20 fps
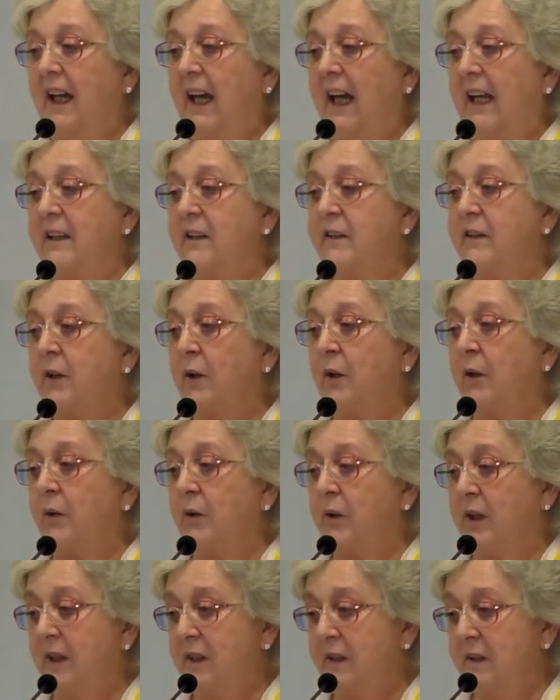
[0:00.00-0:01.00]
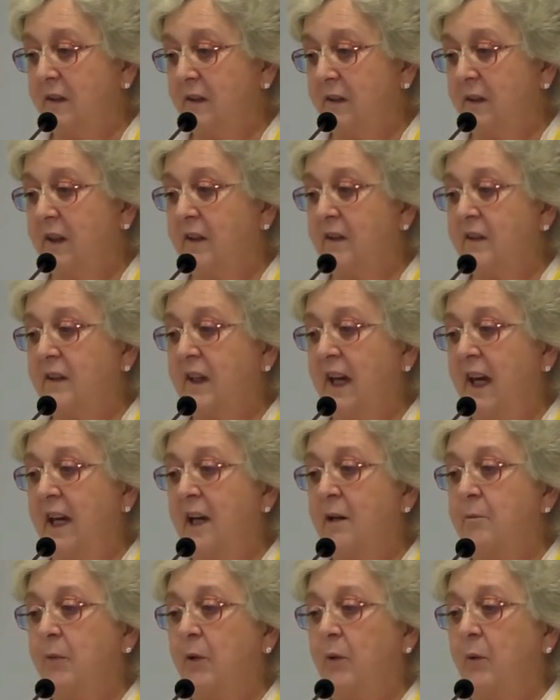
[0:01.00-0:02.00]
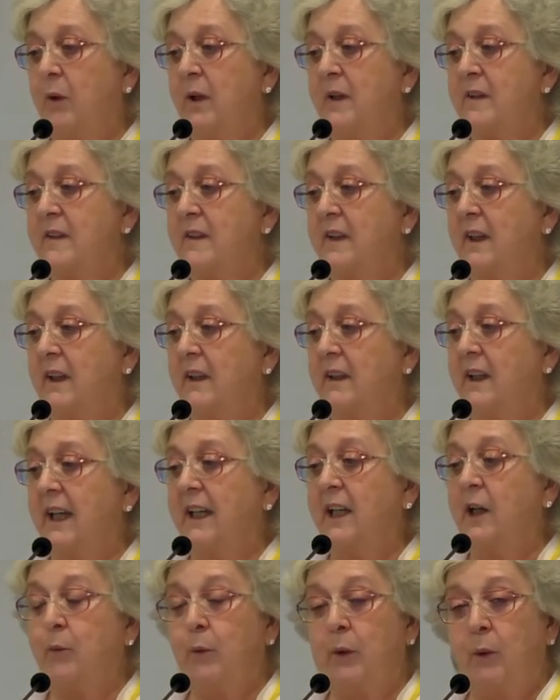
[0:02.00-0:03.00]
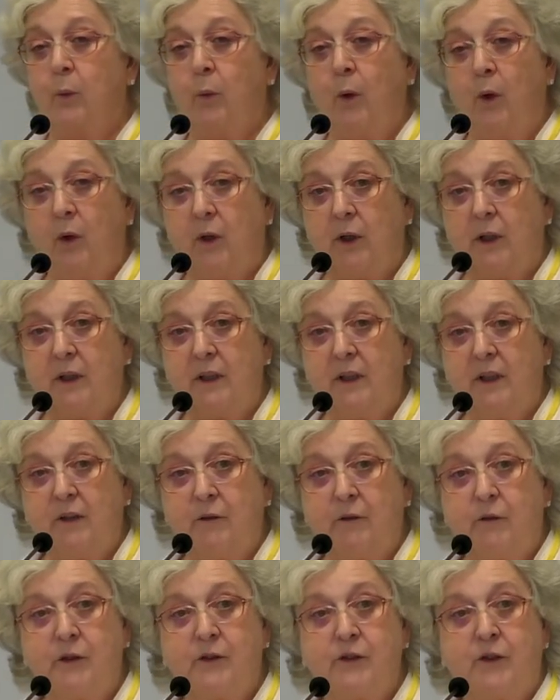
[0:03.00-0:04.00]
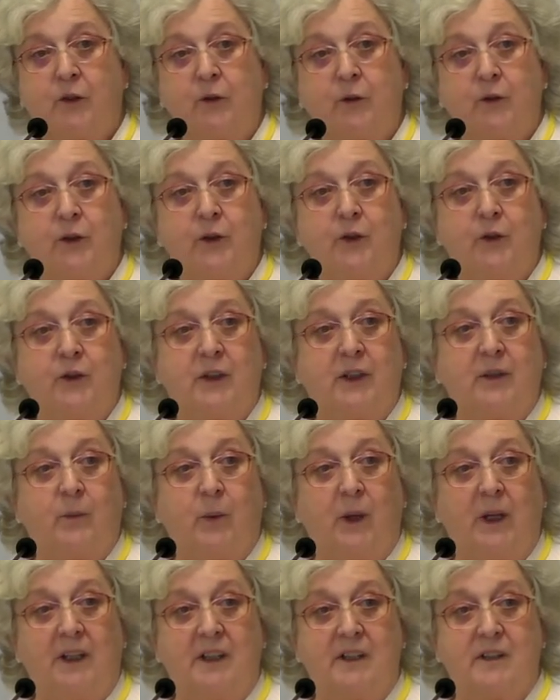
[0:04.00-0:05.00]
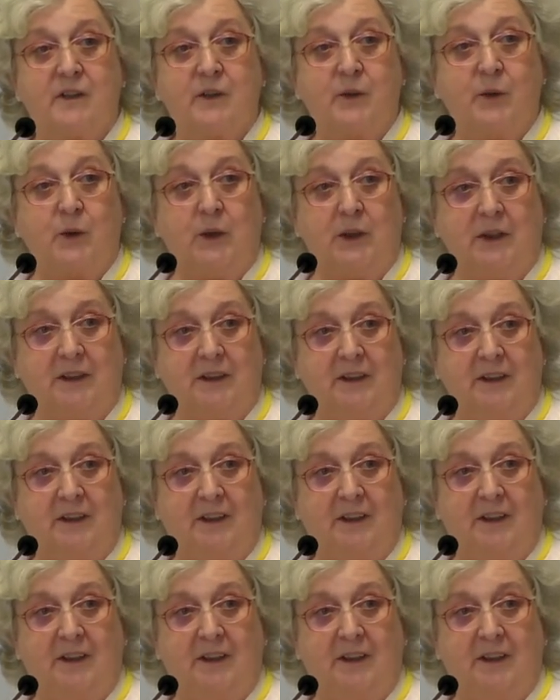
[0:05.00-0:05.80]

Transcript: And so this camp was like a reward for children who did well in school.